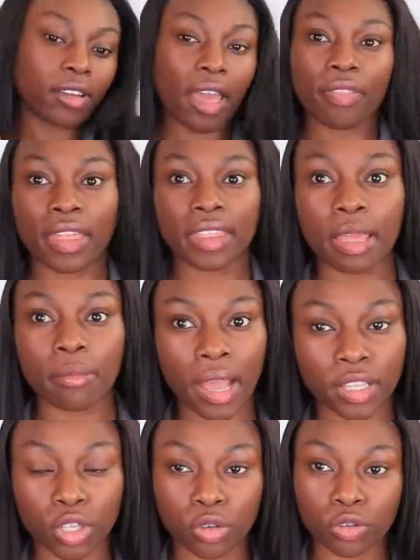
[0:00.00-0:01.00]
and then they
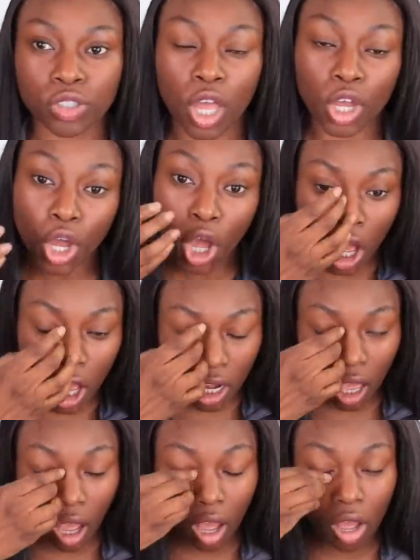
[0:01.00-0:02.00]
might use a
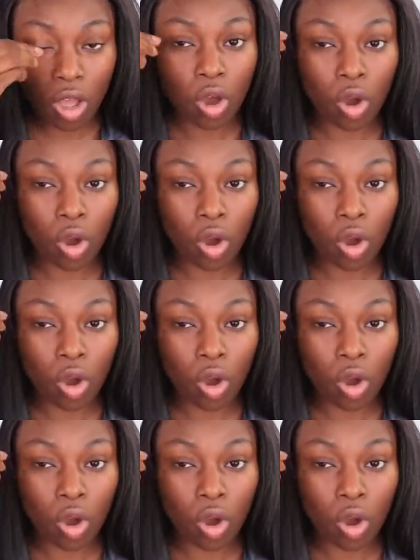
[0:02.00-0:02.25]
curler